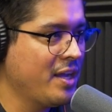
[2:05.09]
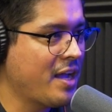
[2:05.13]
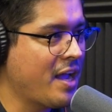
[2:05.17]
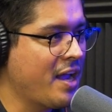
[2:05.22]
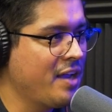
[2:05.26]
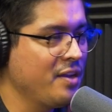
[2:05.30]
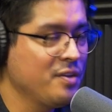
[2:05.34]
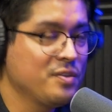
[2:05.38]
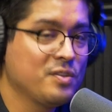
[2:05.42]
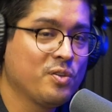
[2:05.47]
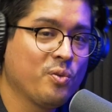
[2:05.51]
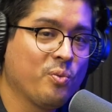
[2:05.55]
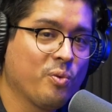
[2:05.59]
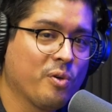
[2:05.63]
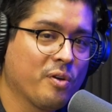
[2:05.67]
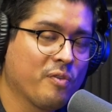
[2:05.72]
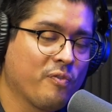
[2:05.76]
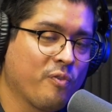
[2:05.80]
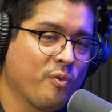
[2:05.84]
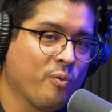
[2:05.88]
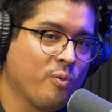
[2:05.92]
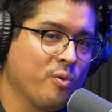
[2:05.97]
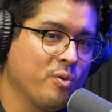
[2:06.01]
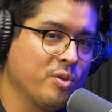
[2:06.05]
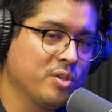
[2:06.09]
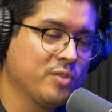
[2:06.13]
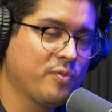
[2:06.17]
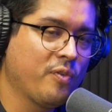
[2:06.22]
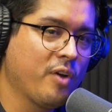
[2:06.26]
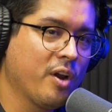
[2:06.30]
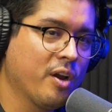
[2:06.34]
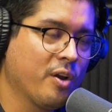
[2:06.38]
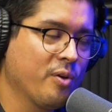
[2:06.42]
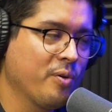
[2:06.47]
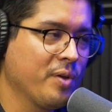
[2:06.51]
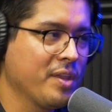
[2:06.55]
I used to work for Wells
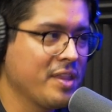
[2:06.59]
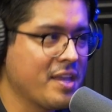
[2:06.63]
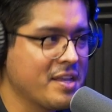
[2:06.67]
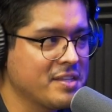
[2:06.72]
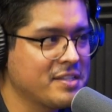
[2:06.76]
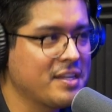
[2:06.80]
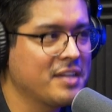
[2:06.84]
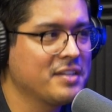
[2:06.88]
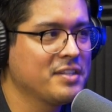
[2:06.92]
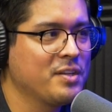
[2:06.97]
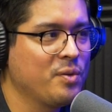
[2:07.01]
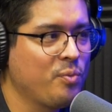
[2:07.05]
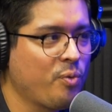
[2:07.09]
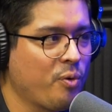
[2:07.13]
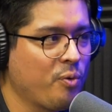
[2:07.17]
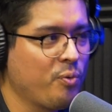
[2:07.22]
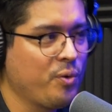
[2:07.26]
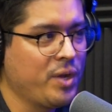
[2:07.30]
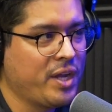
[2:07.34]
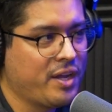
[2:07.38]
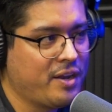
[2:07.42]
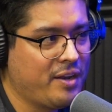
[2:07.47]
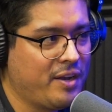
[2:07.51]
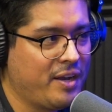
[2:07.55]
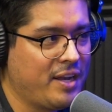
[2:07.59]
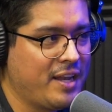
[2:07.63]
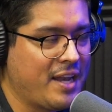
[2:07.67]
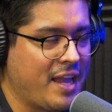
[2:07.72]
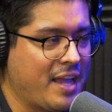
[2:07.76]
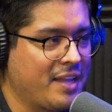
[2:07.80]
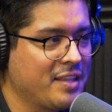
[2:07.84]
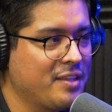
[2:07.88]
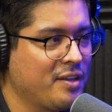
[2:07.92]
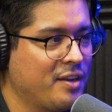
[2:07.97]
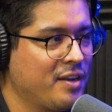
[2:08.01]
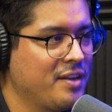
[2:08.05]
Fargo, and that's actually where we
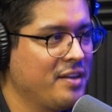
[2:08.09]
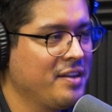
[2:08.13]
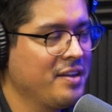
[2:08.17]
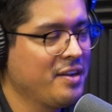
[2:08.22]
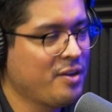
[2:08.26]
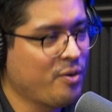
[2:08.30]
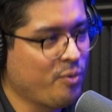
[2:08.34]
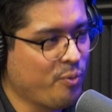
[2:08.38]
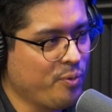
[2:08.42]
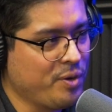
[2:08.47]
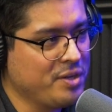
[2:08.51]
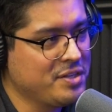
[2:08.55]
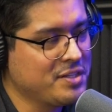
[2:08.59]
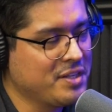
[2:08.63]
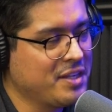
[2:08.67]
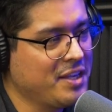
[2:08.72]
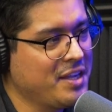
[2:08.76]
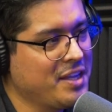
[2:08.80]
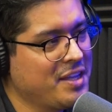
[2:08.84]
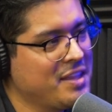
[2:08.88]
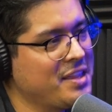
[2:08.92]
connected originally.